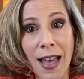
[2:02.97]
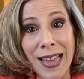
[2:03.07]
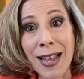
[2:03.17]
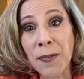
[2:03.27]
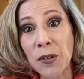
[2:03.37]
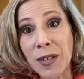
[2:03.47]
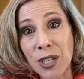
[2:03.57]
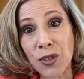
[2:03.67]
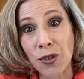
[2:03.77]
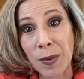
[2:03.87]
And after we
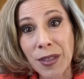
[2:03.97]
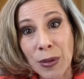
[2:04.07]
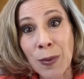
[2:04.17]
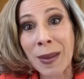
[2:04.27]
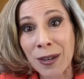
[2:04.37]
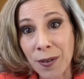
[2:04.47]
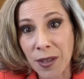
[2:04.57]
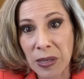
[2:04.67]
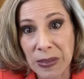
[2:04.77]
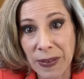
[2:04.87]
distribute the remainder of
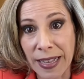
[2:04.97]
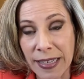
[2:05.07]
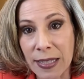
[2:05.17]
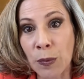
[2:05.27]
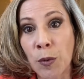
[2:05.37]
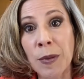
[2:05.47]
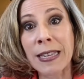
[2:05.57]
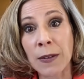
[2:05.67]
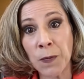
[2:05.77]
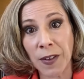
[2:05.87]
those funds, we'll
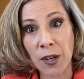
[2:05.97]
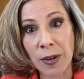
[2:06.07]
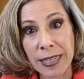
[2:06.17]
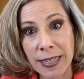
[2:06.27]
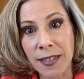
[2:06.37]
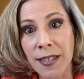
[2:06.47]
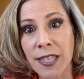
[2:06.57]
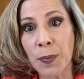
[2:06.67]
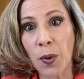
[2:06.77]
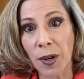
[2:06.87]
begin fundraising to
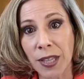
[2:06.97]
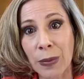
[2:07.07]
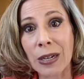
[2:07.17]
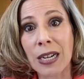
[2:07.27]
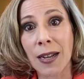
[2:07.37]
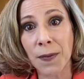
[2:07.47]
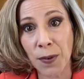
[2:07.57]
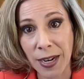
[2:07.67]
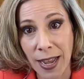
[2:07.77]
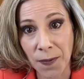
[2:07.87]
support the
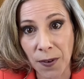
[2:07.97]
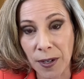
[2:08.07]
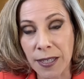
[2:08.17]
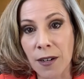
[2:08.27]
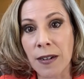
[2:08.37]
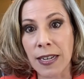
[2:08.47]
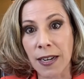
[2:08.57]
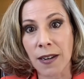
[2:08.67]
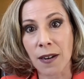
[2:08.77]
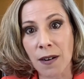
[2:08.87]
recovery efforts that are needed
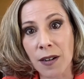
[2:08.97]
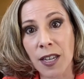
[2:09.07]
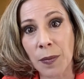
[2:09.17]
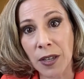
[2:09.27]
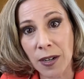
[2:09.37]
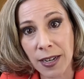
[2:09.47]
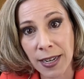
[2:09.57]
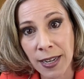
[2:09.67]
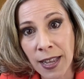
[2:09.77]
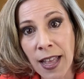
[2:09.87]
in our
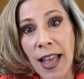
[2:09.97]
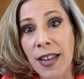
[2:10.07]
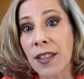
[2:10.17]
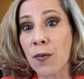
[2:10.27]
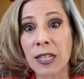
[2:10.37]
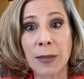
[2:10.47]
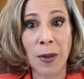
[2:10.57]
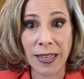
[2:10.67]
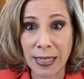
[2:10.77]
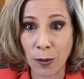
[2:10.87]
community and the
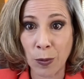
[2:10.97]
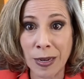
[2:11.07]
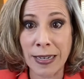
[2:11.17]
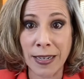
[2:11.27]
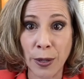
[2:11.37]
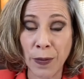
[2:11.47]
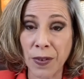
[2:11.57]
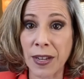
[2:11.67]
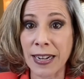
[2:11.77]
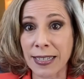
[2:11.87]
response that will be needed over
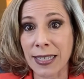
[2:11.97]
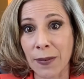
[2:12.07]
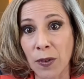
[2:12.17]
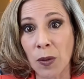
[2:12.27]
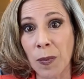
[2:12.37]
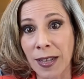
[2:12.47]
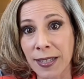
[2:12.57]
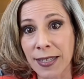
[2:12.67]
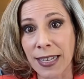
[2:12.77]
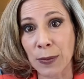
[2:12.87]
the next several
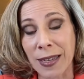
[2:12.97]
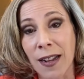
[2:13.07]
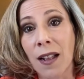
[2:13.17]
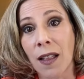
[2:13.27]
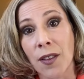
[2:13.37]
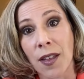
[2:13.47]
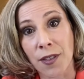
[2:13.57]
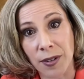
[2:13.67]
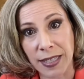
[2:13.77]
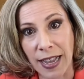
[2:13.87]
months as we get on the
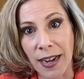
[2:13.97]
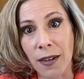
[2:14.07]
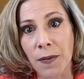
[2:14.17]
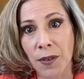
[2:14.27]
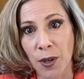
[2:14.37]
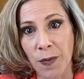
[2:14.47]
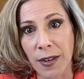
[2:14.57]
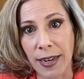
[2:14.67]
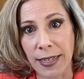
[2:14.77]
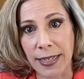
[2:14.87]
other side of
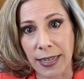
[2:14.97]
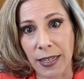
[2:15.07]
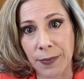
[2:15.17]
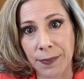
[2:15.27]
COVID-19.